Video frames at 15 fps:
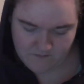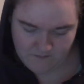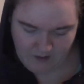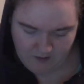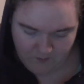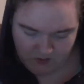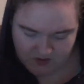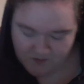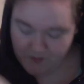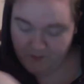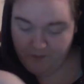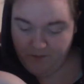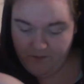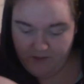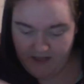I must have been
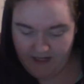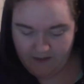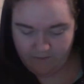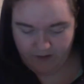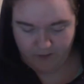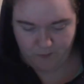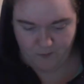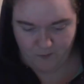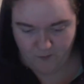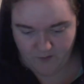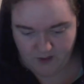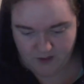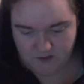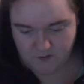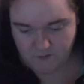playing around with
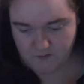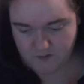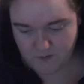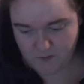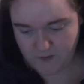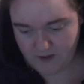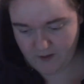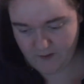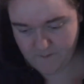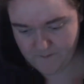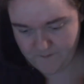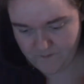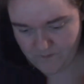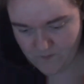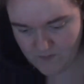reversals. So what we got?
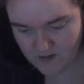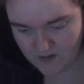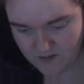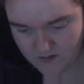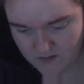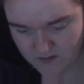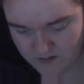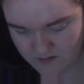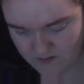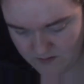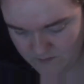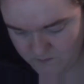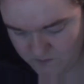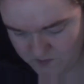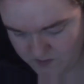
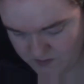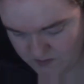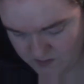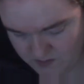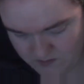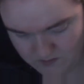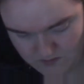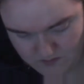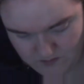That one.